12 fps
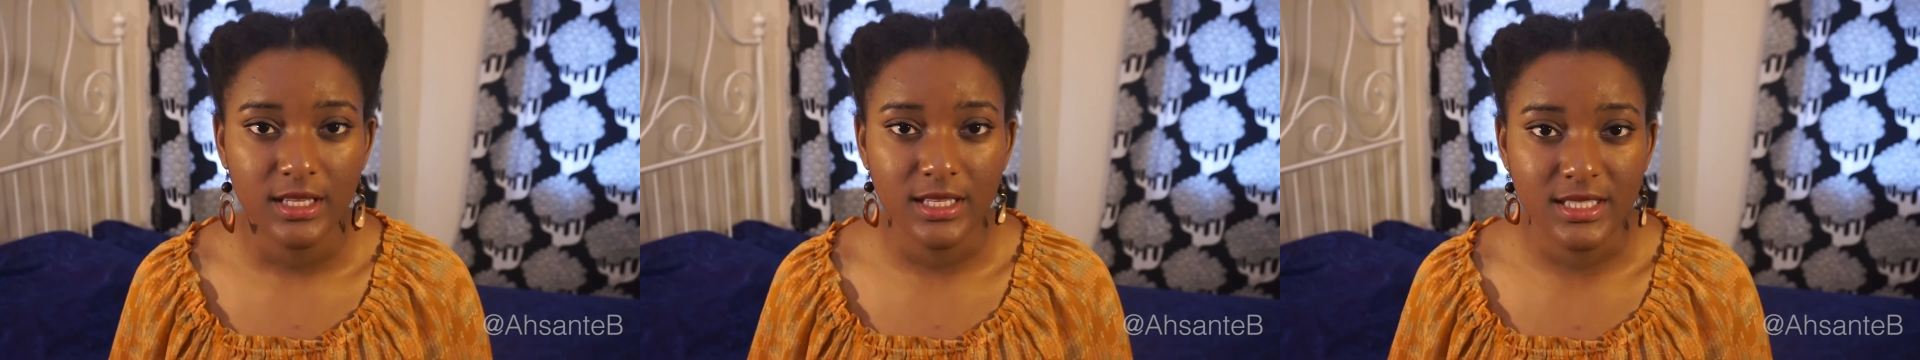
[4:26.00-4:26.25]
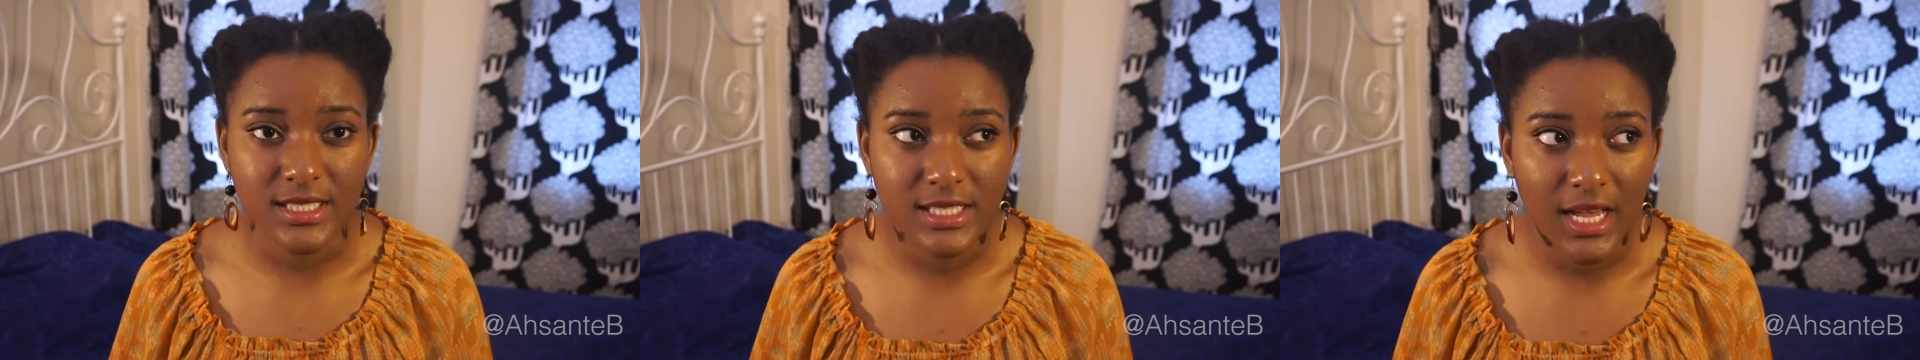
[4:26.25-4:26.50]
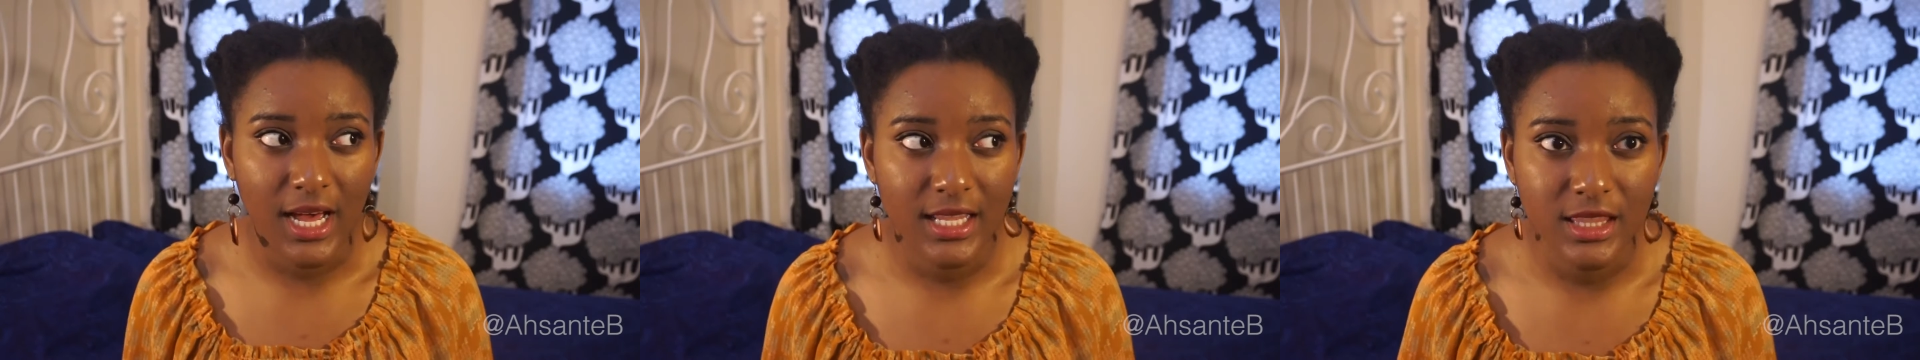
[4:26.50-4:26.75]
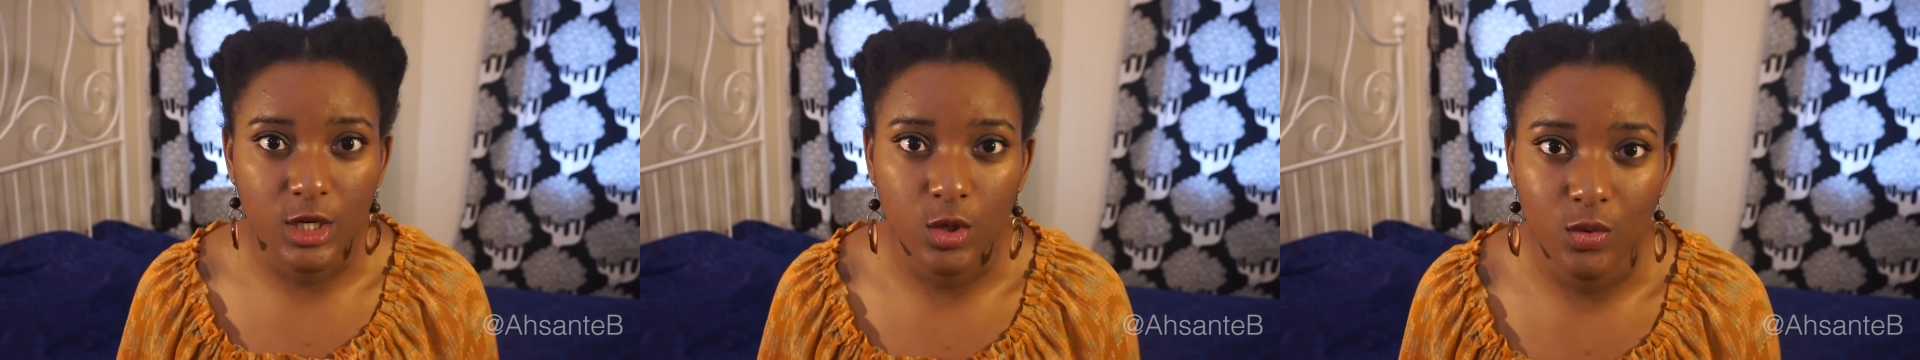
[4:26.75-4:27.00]
is
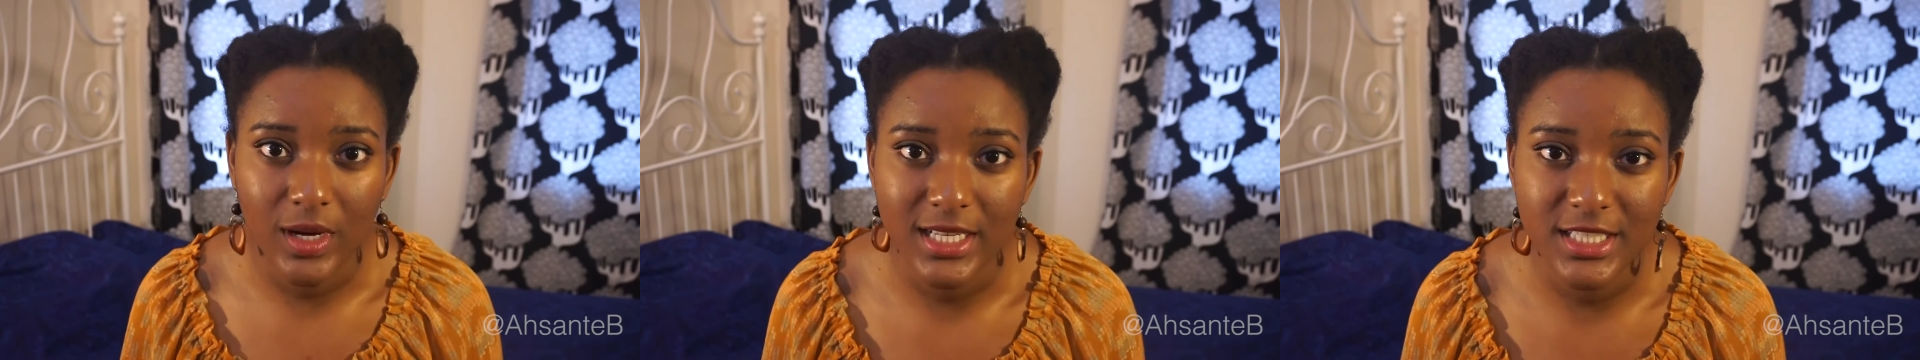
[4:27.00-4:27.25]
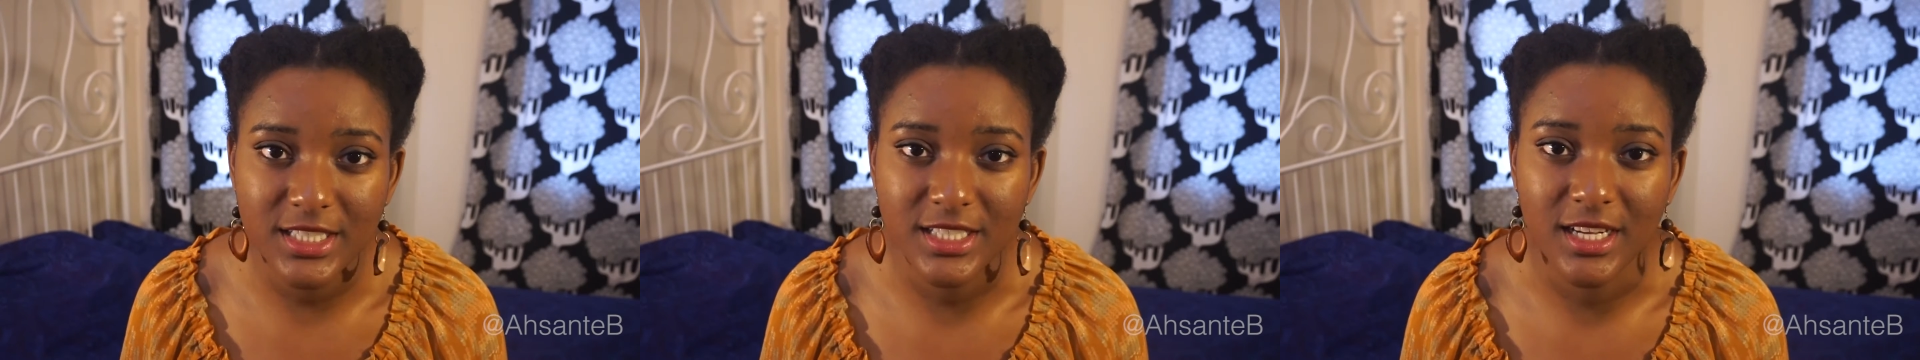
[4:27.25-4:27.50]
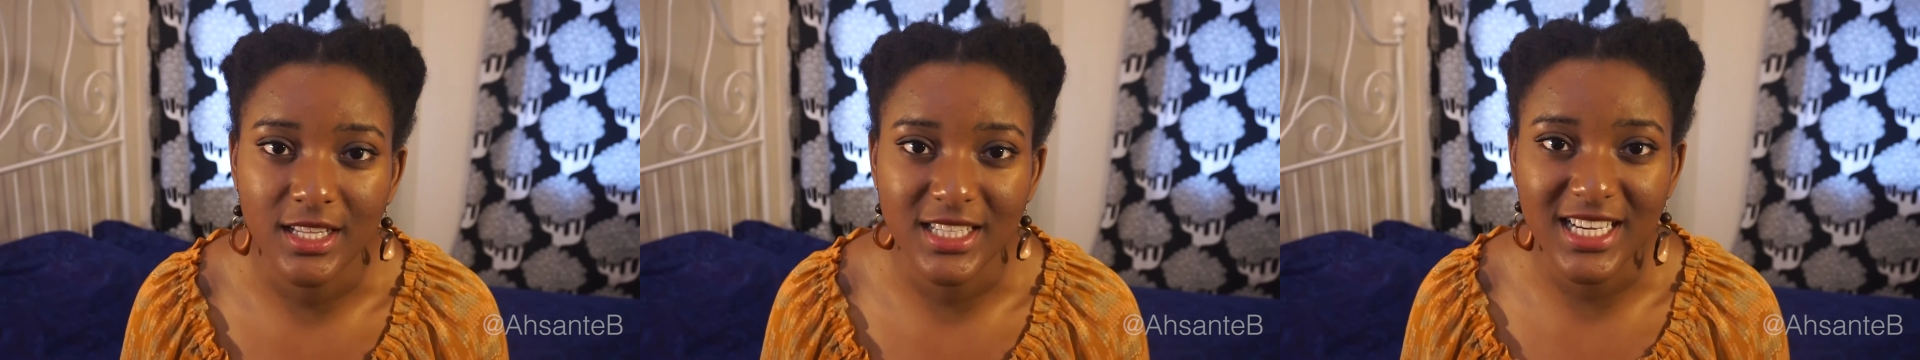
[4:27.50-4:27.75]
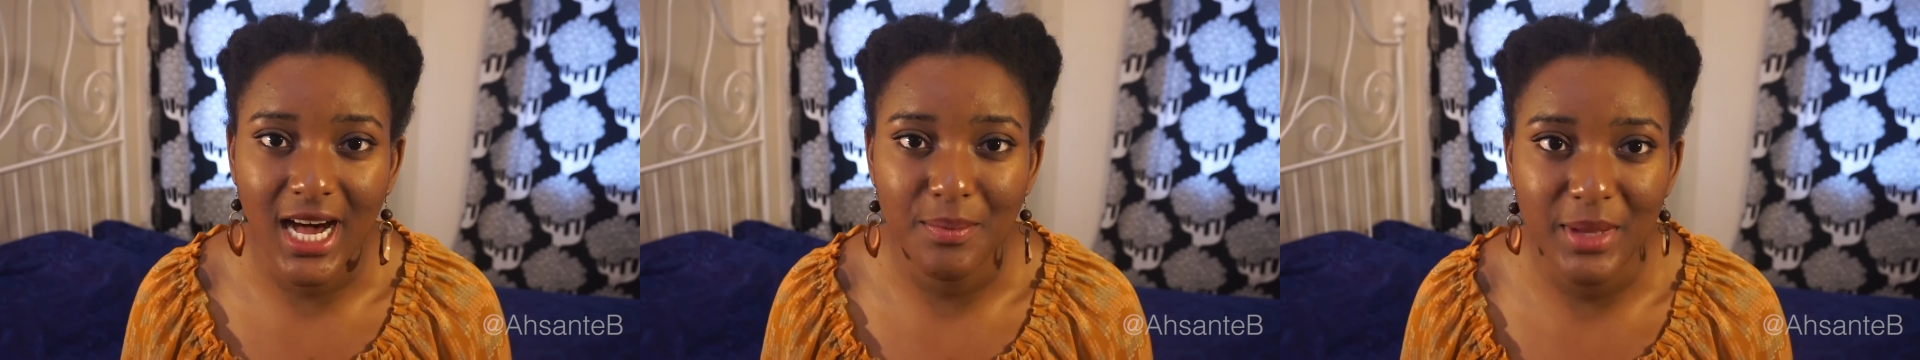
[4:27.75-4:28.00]
not the question on the
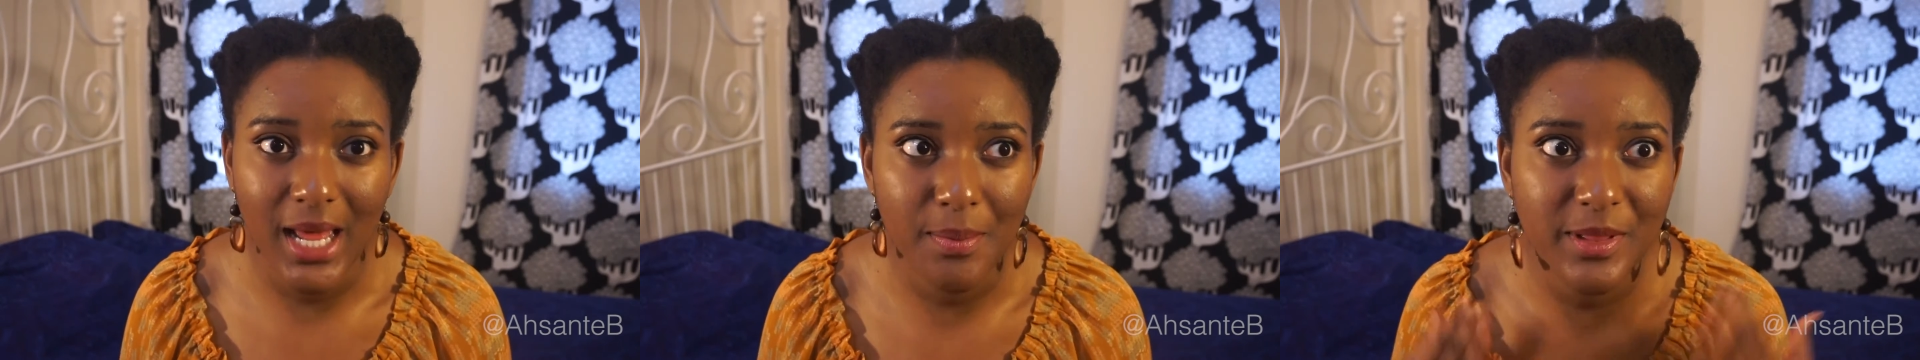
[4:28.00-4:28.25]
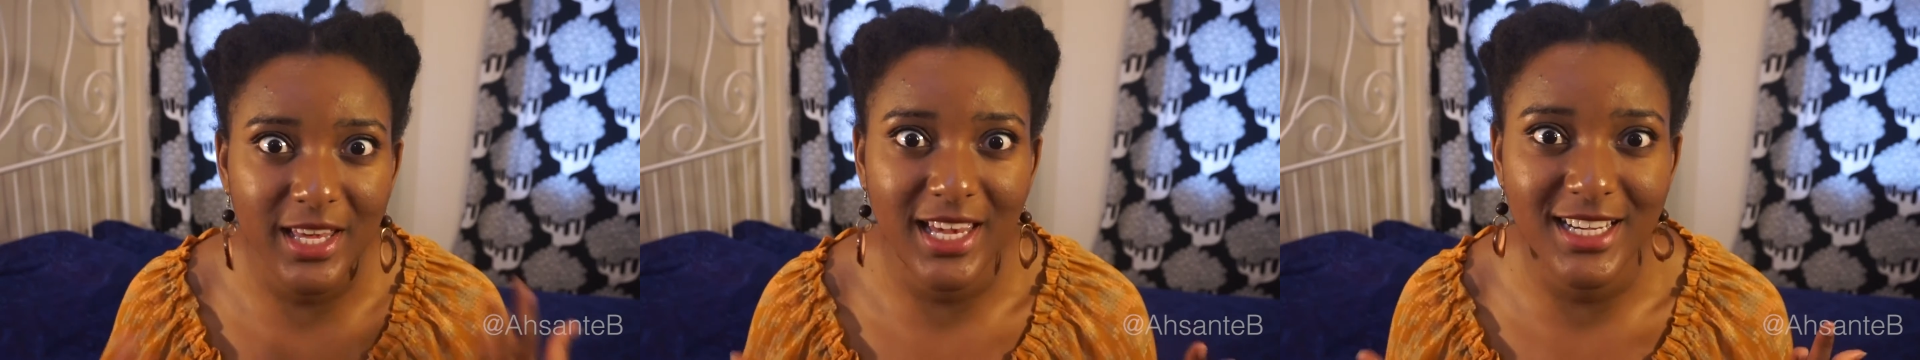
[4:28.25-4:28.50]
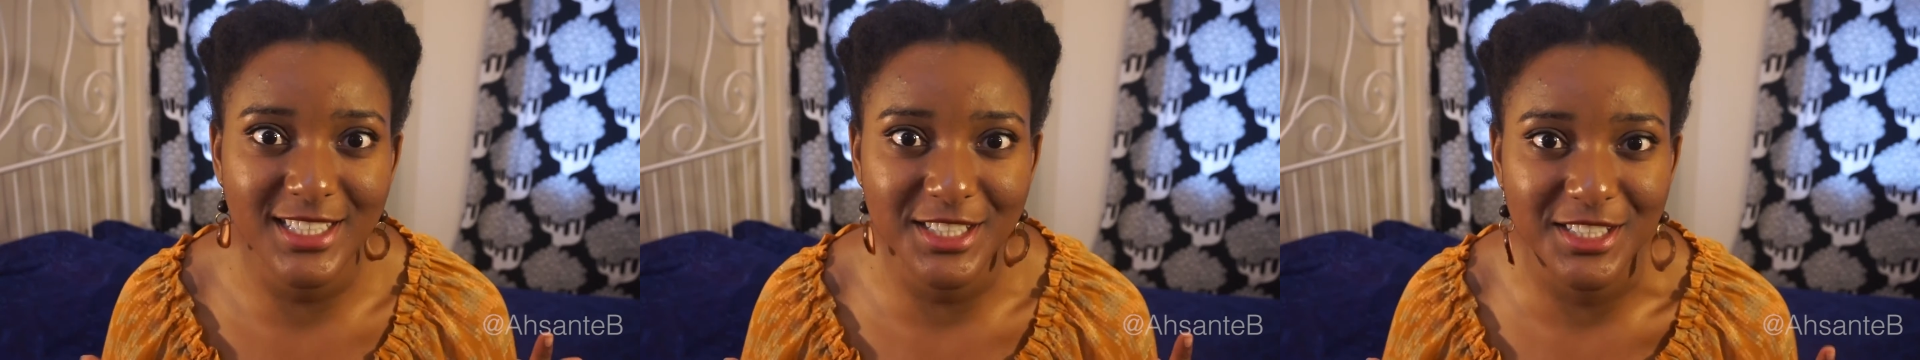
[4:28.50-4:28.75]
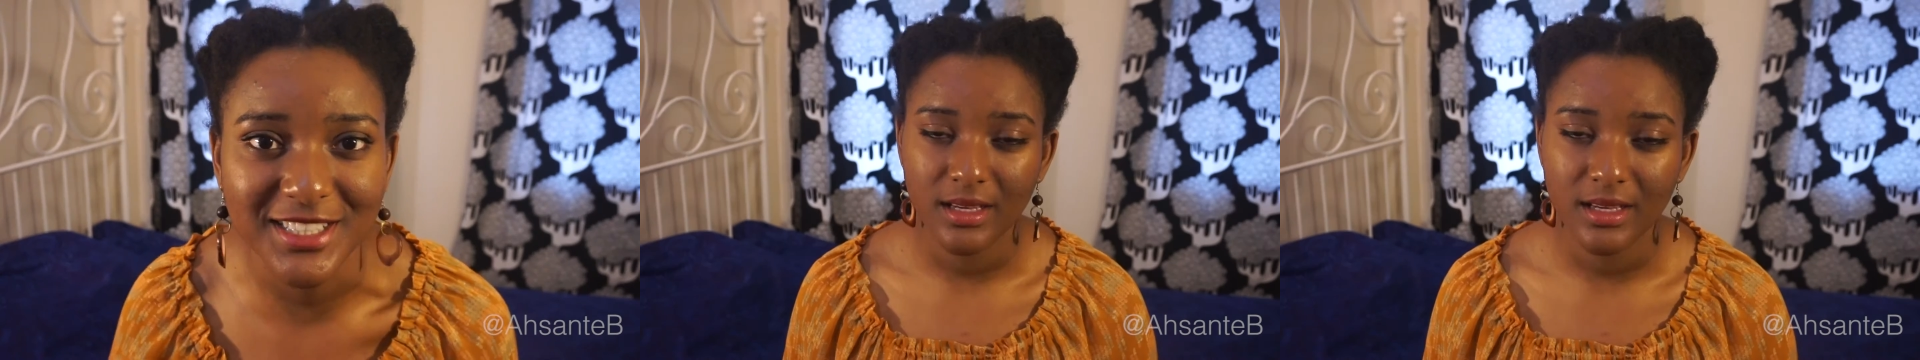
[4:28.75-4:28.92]
Common Application.